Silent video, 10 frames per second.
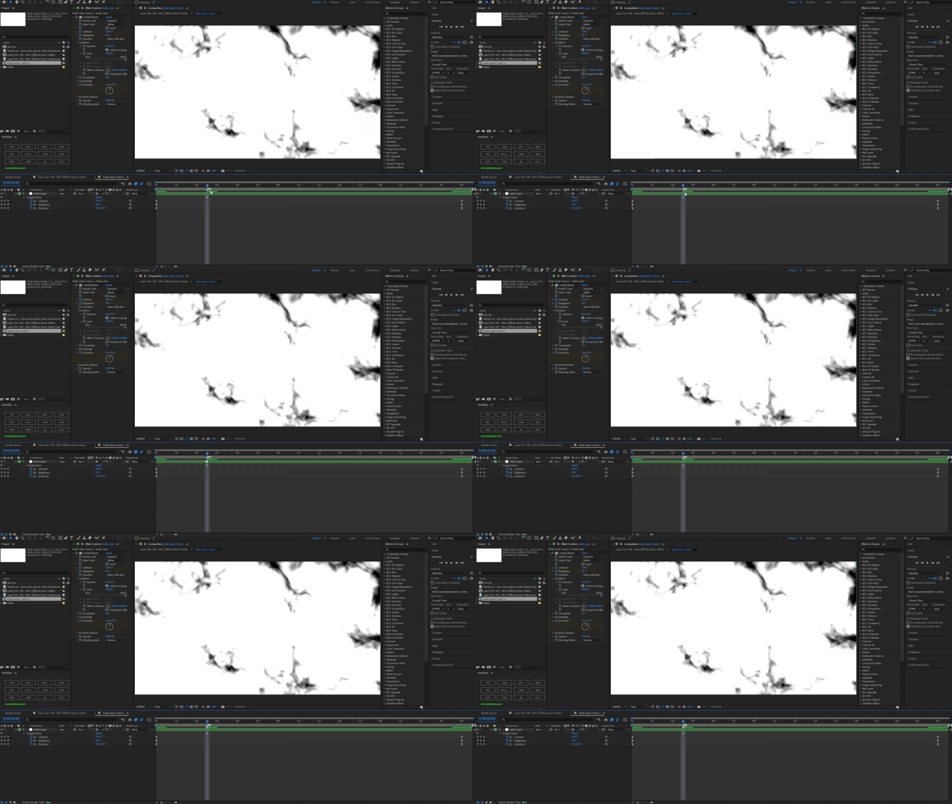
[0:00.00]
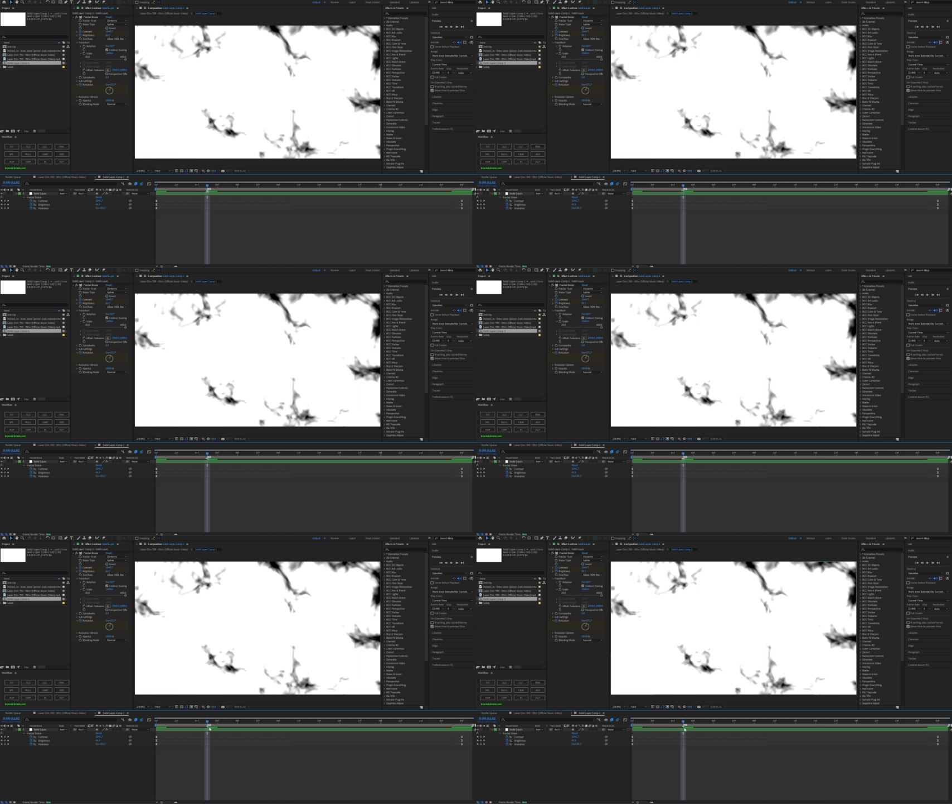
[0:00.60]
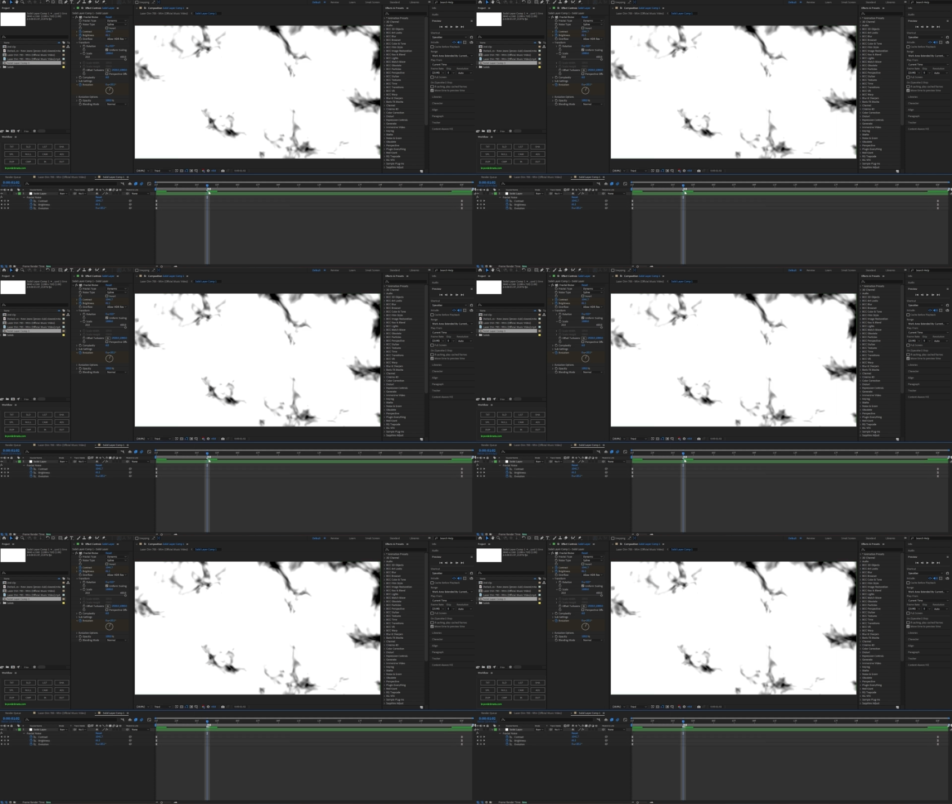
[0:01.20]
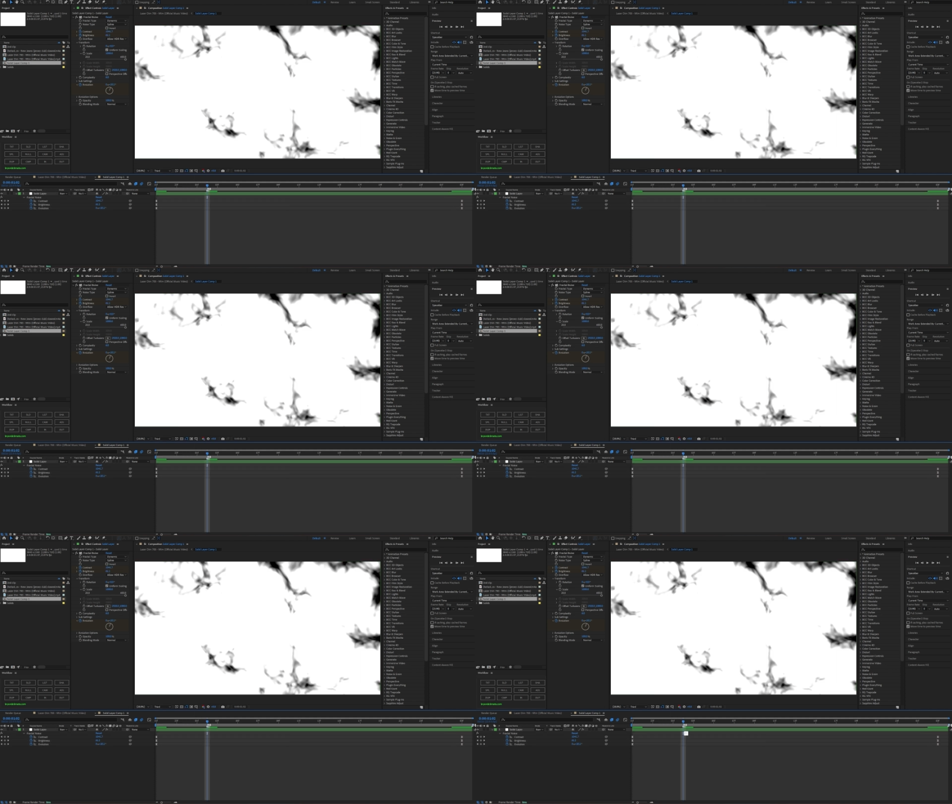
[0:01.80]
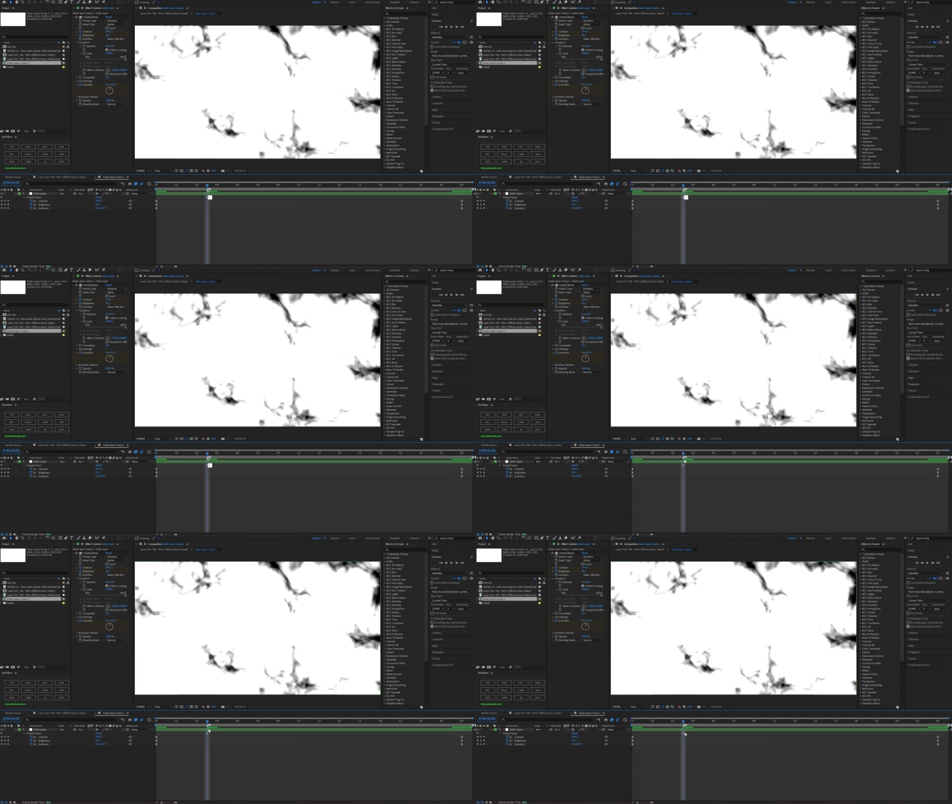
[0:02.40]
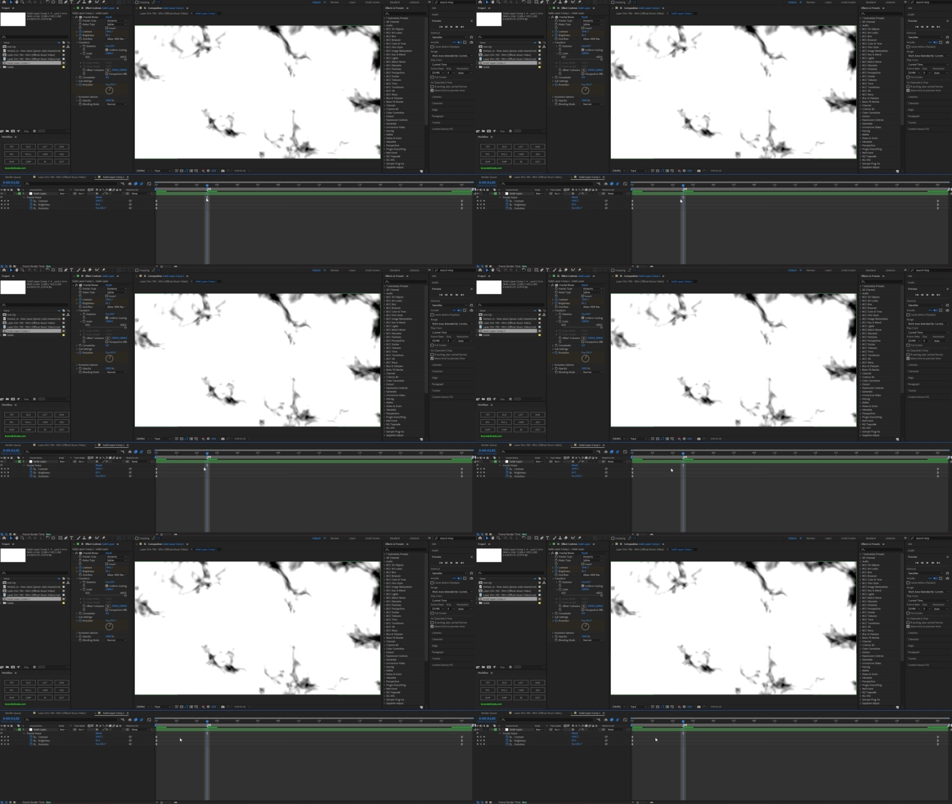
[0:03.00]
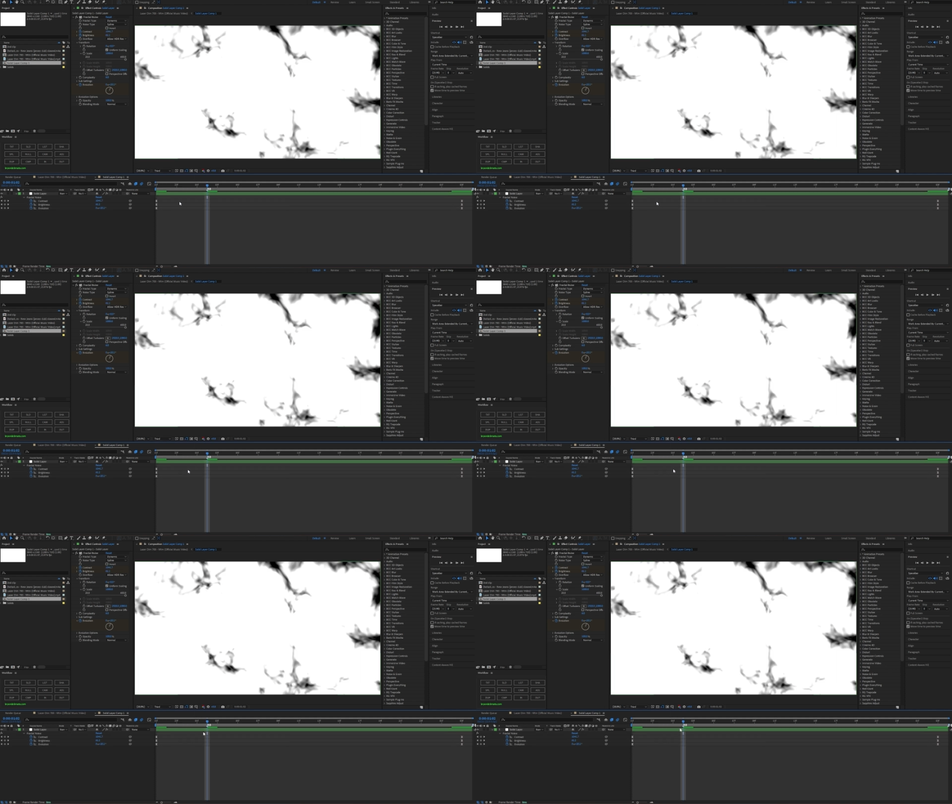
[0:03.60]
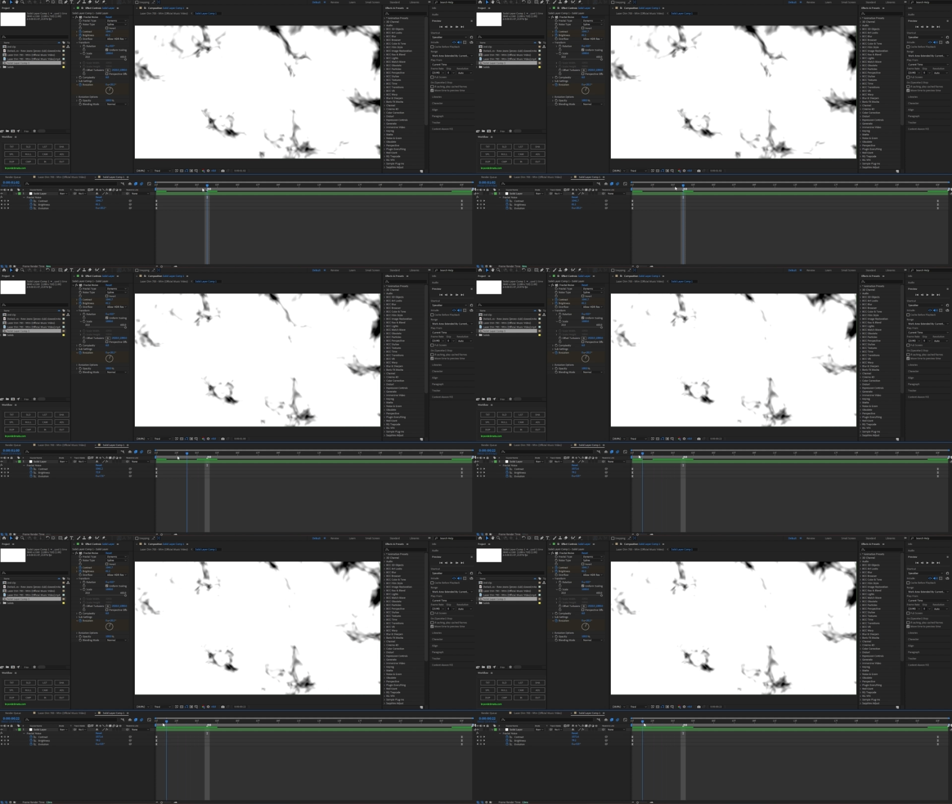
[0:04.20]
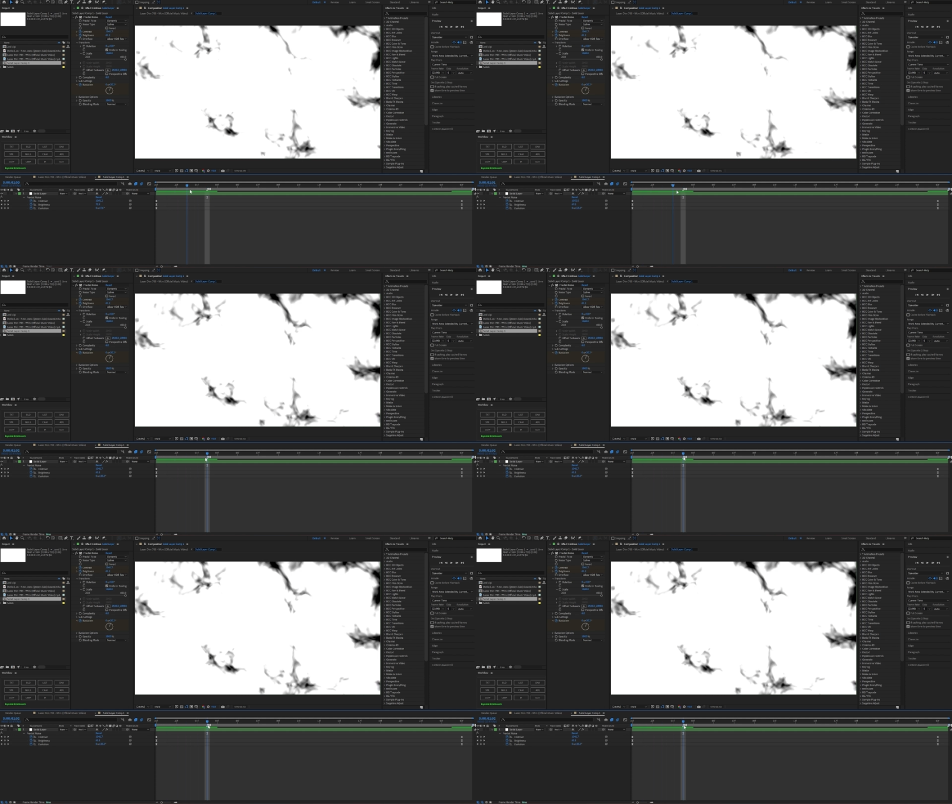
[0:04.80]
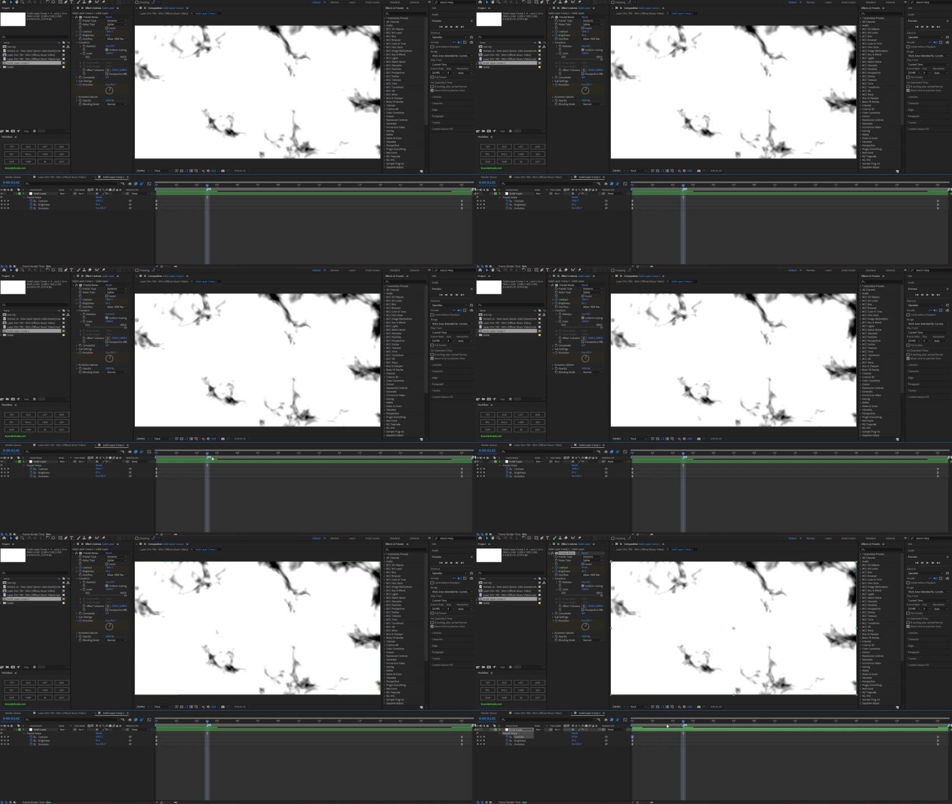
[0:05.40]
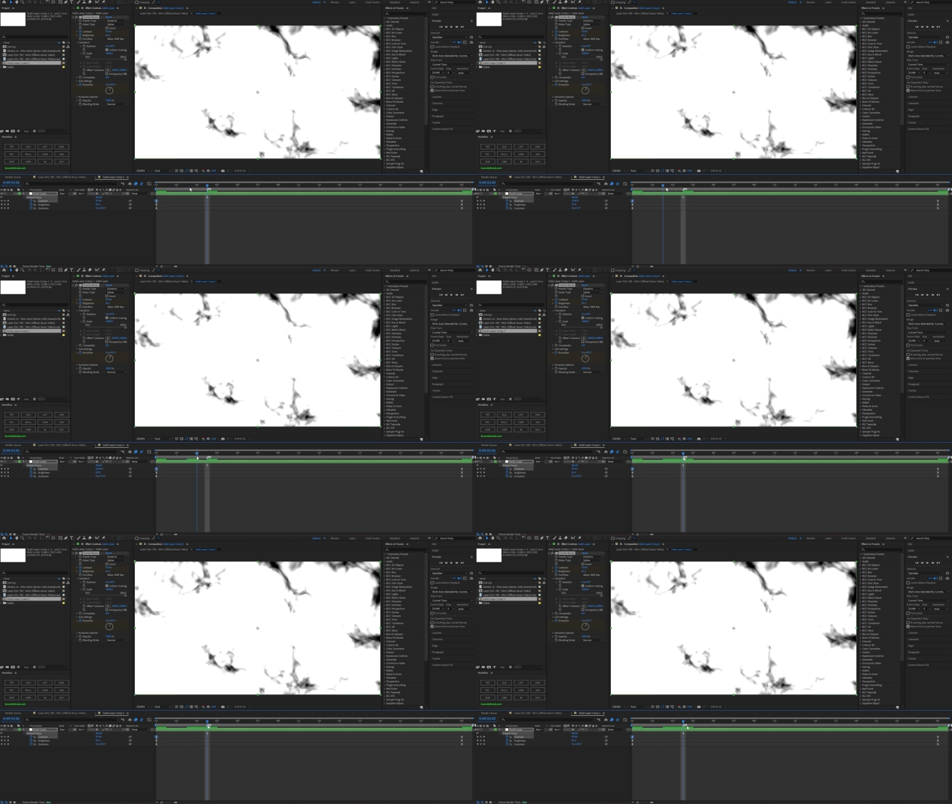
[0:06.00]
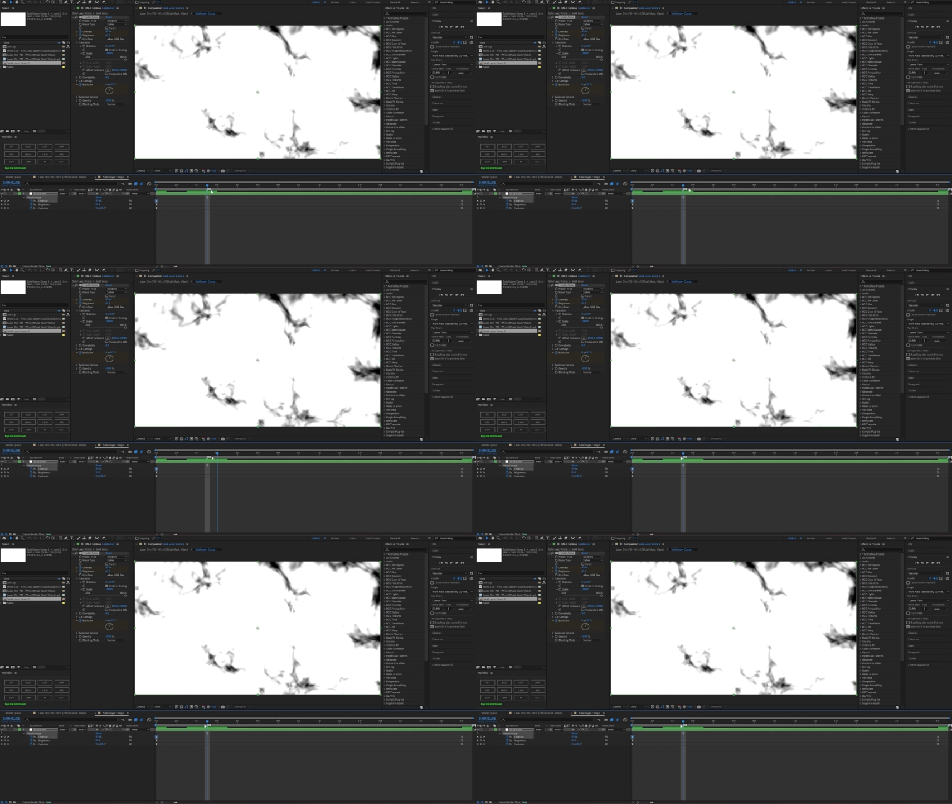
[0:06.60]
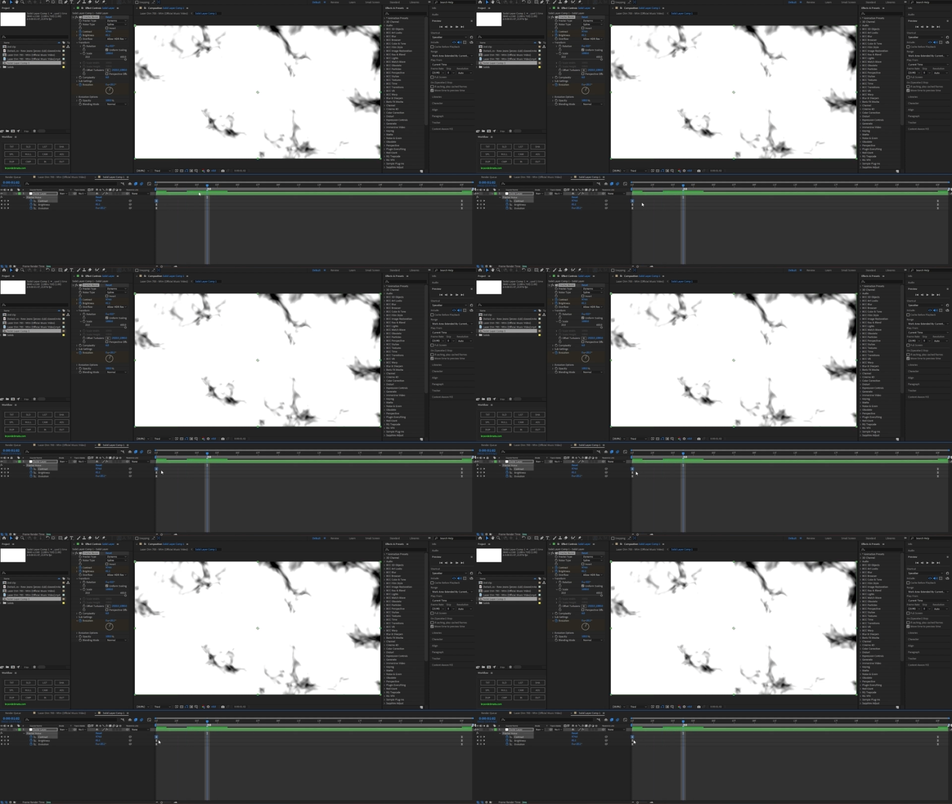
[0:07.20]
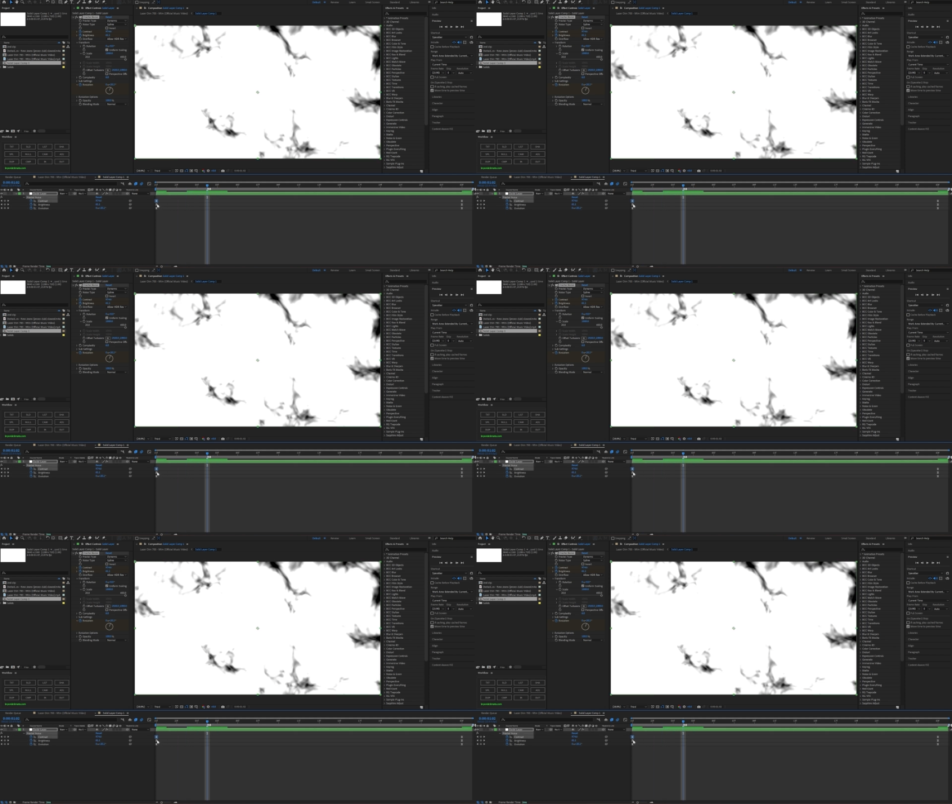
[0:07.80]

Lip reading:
Nobody's mouth can be seen.